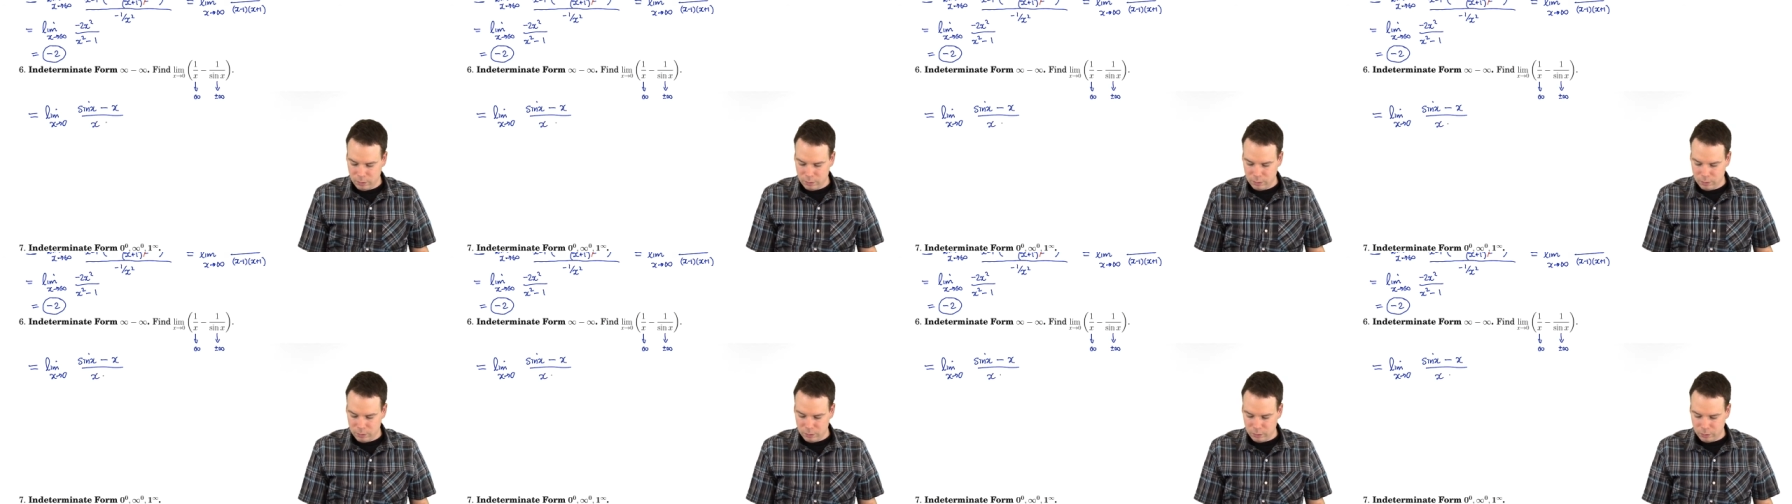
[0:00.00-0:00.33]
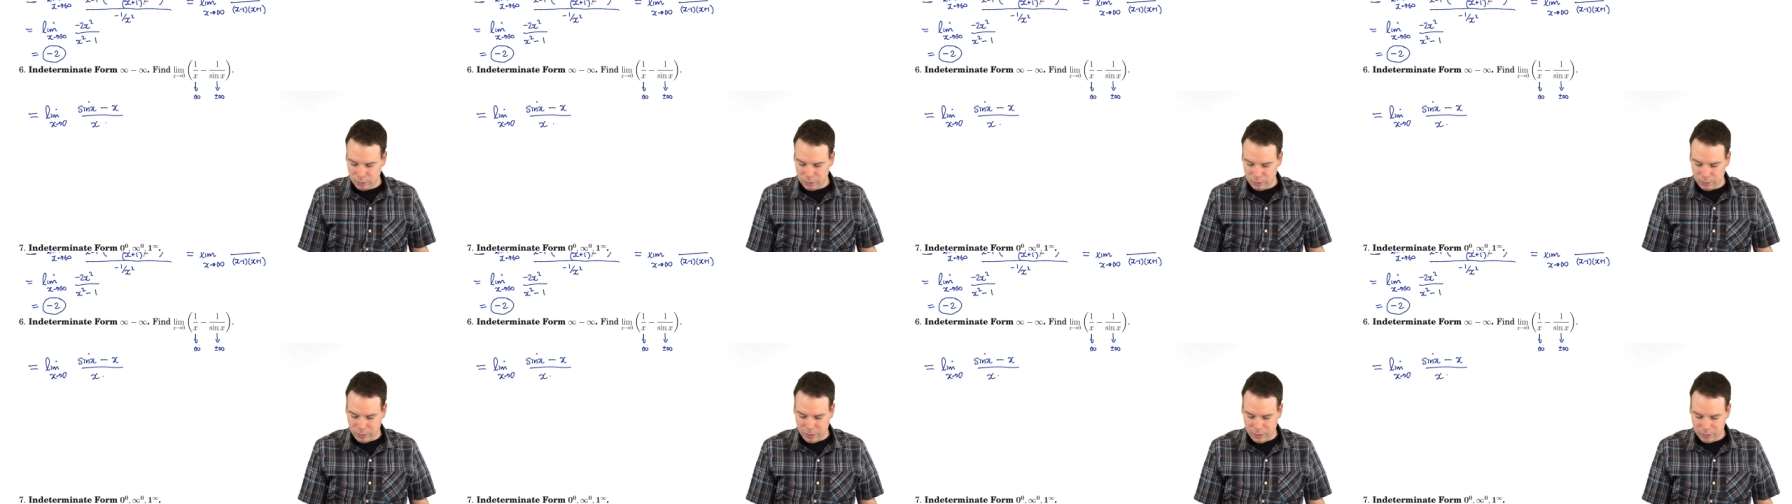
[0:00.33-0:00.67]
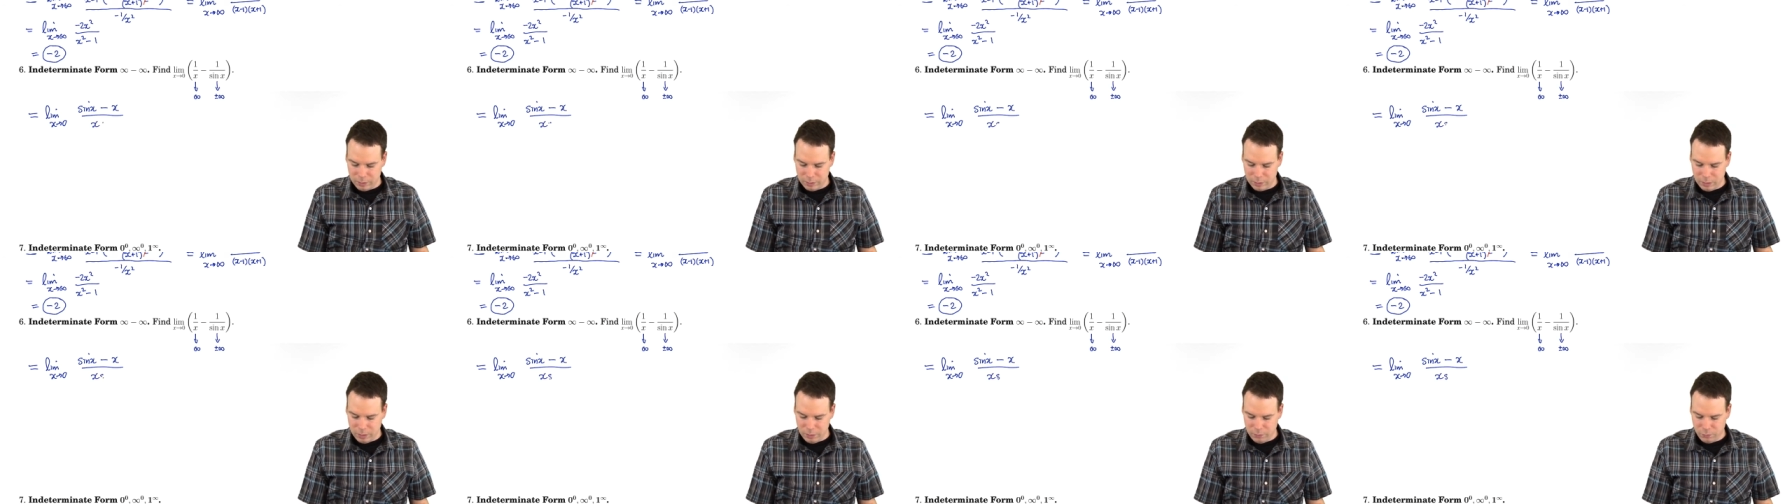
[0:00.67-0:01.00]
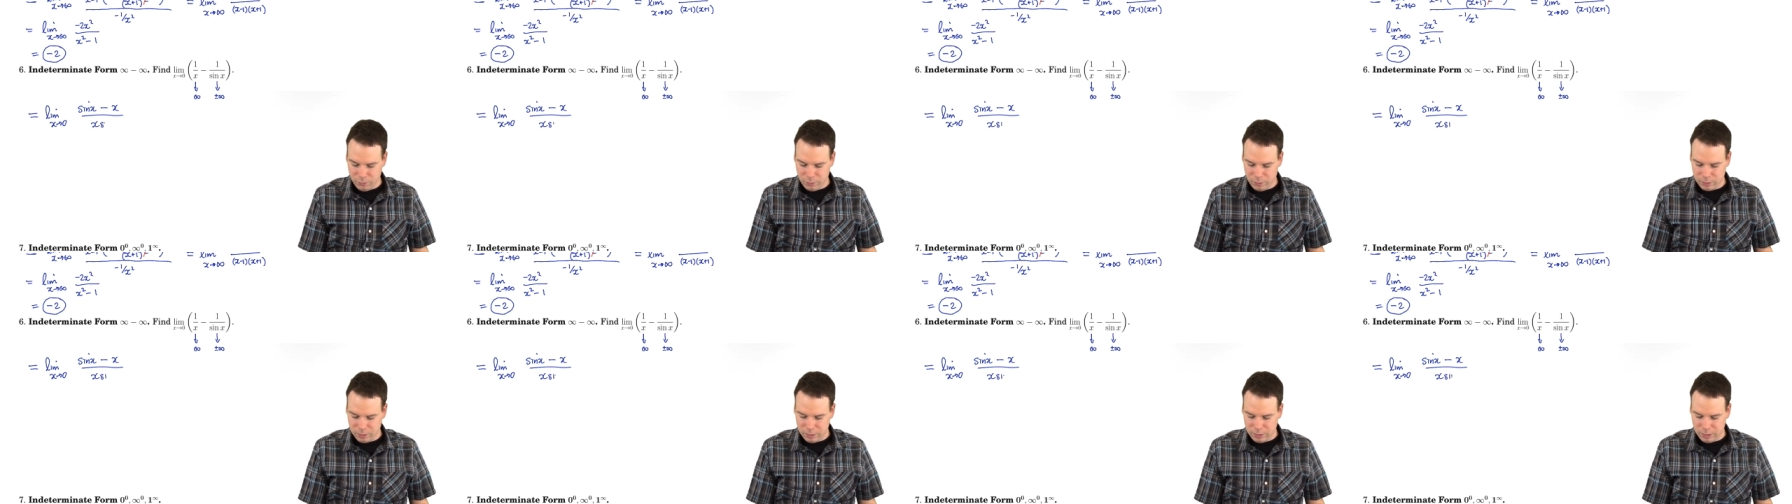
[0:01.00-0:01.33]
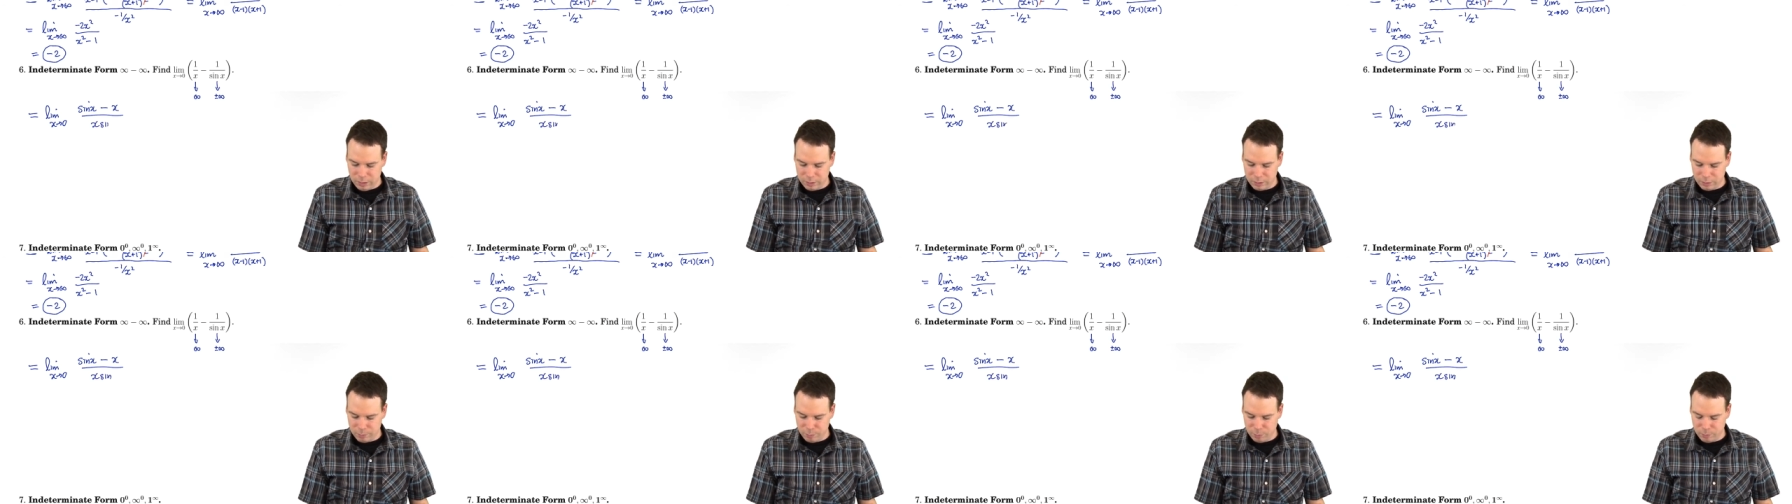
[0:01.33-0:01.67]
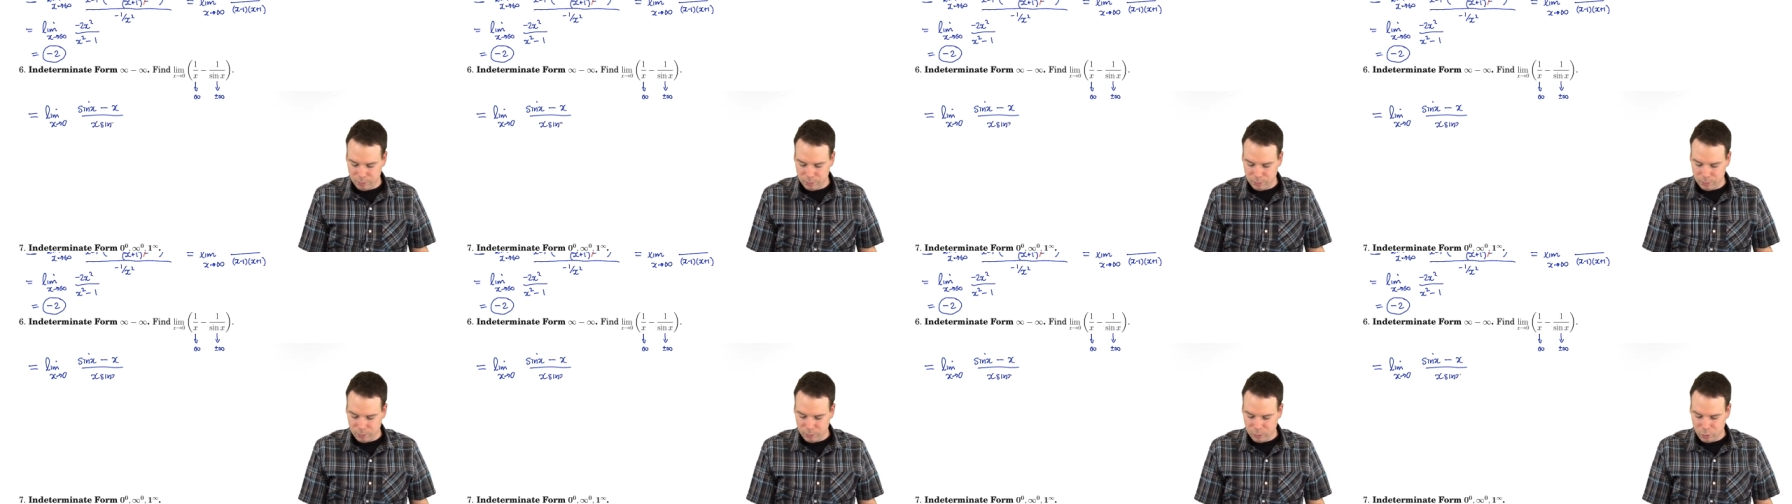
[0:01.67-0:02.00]
So I write the difference as a
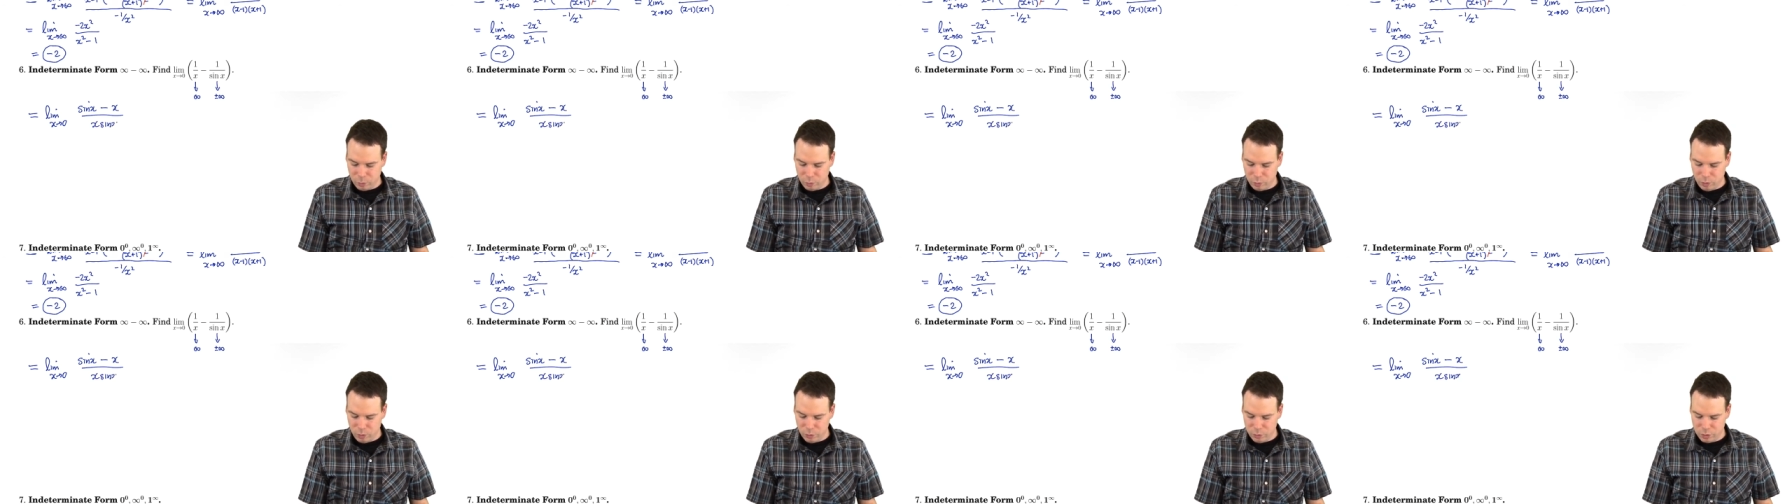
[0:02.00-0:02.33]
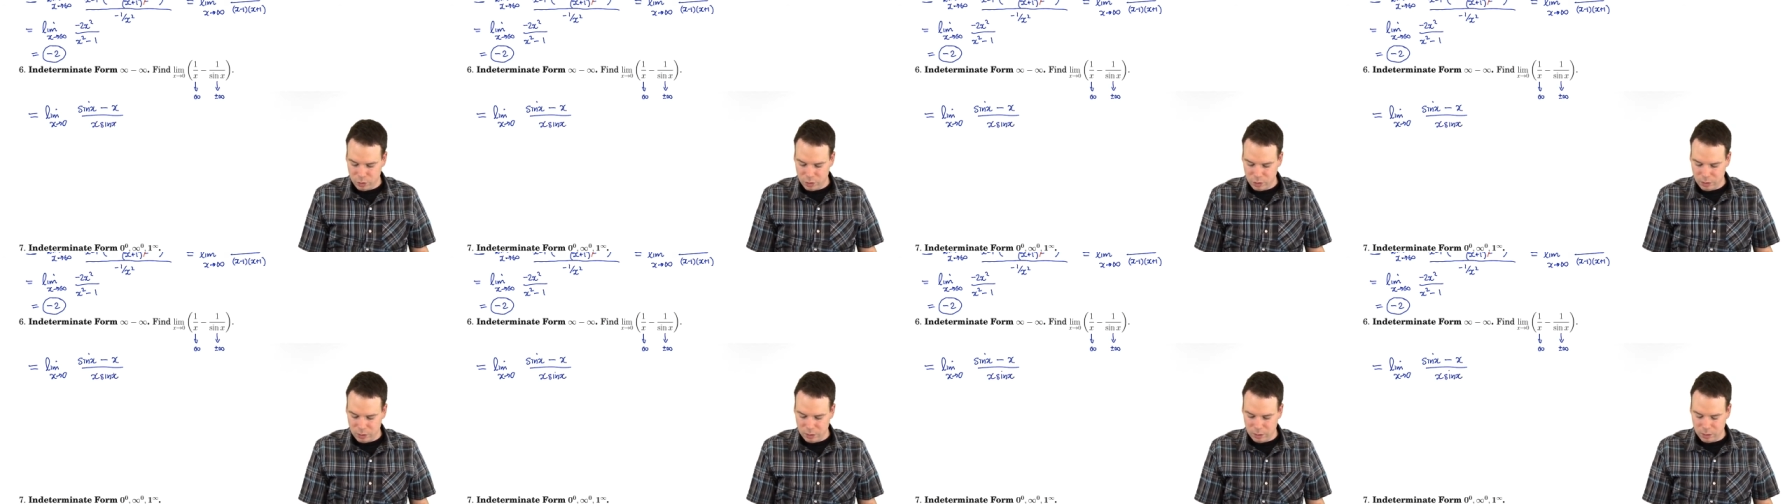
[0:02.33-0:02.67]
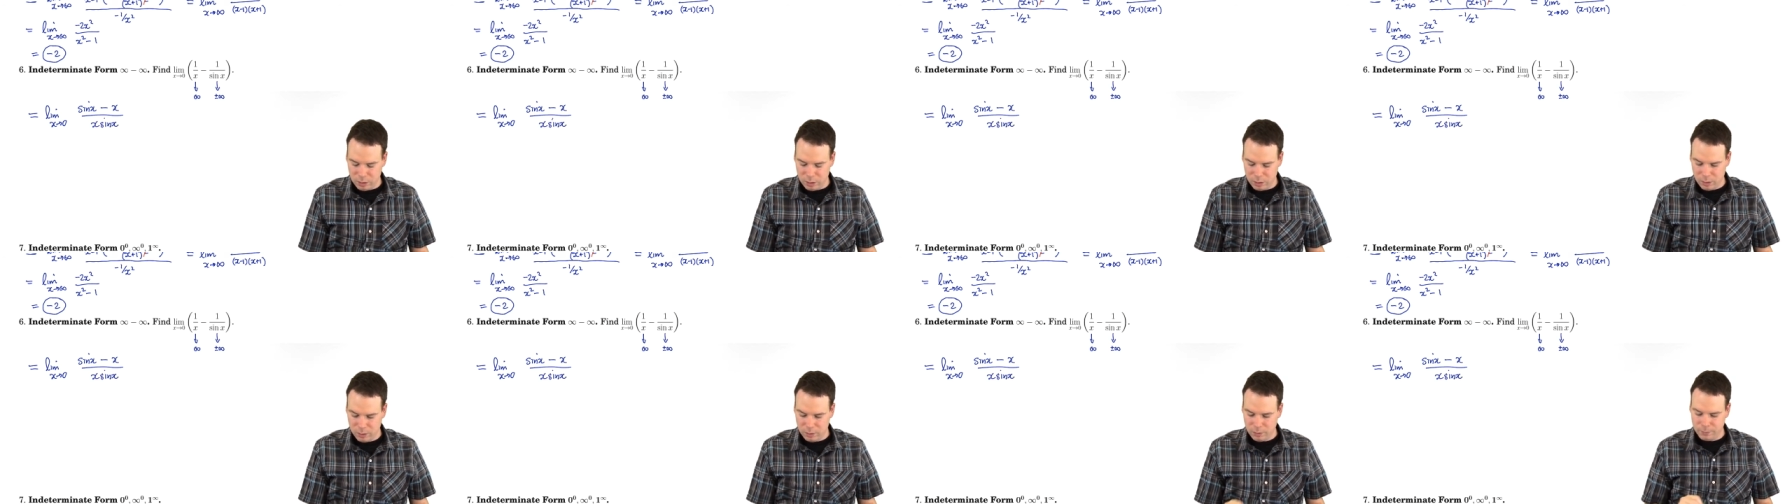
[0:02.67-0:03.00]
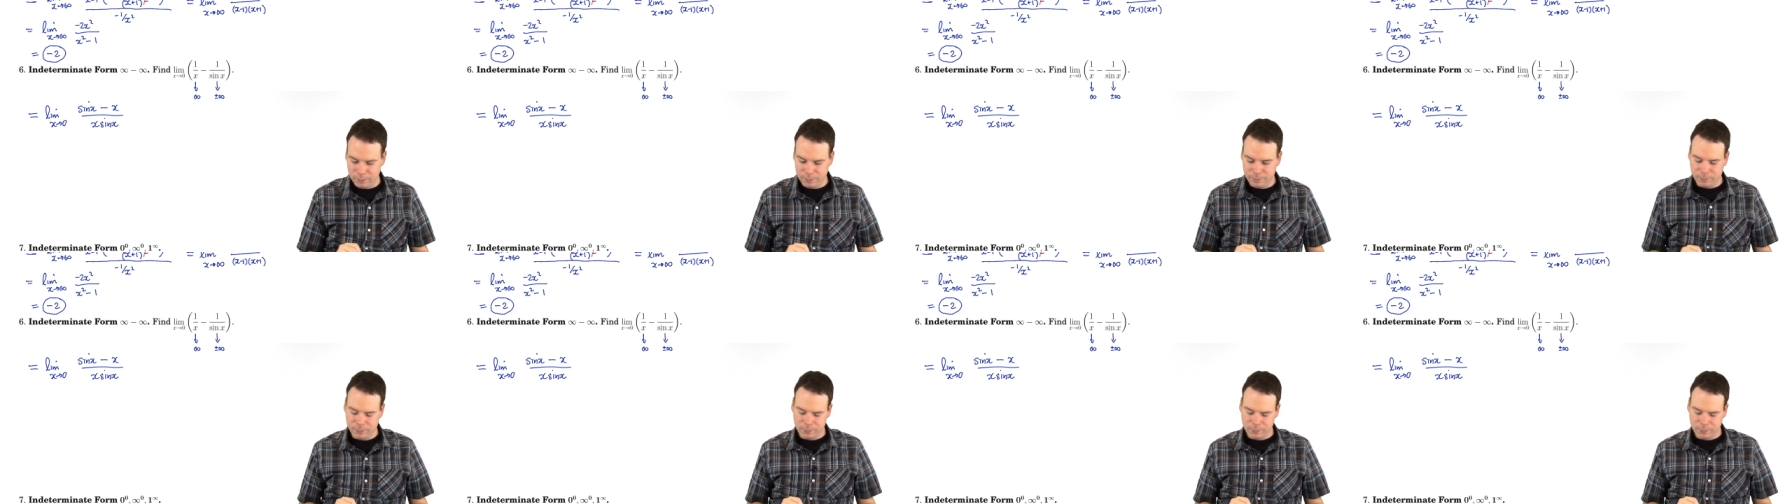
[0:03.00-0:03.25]
quotient now,